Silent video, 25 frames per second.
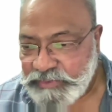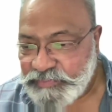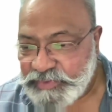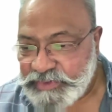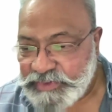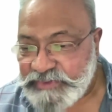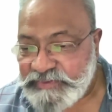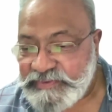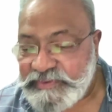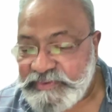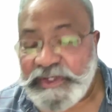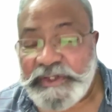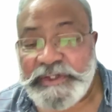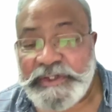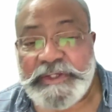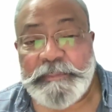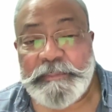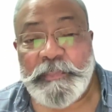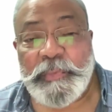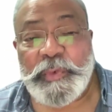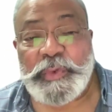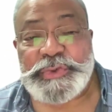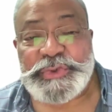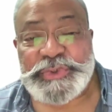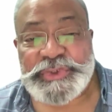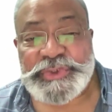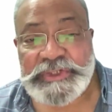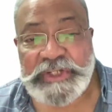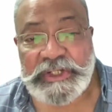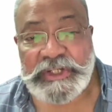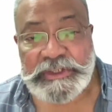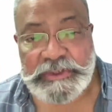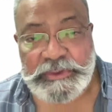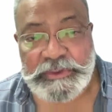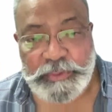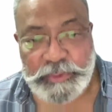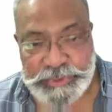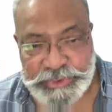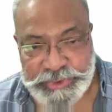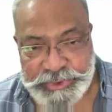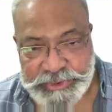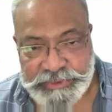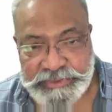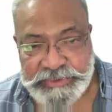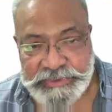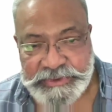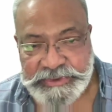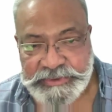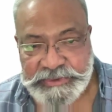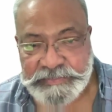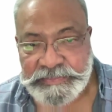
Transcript: which is the emotional quotient.